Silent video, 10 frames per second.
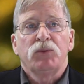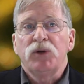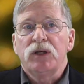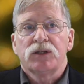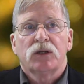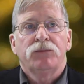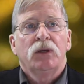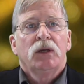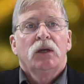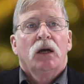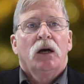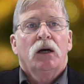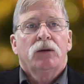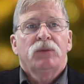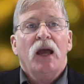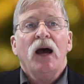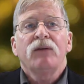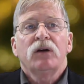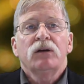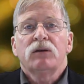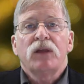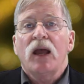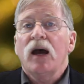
Buddhism. They have a